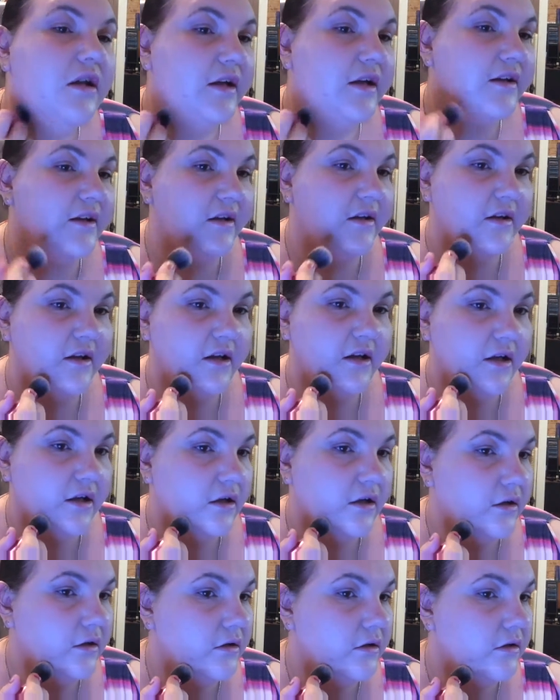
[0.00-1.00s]
like down
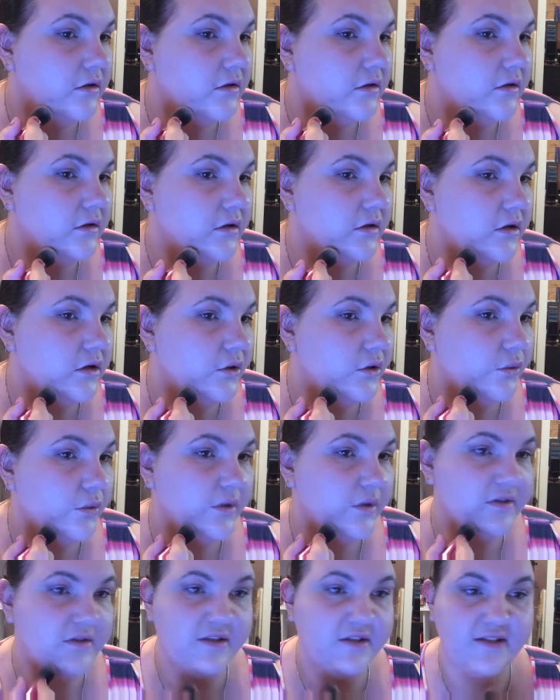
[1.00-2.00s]
here. You're
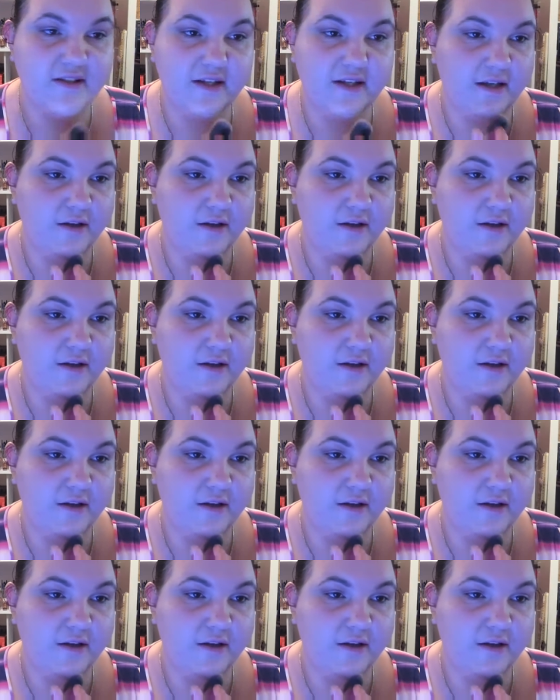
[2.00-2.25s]
always going to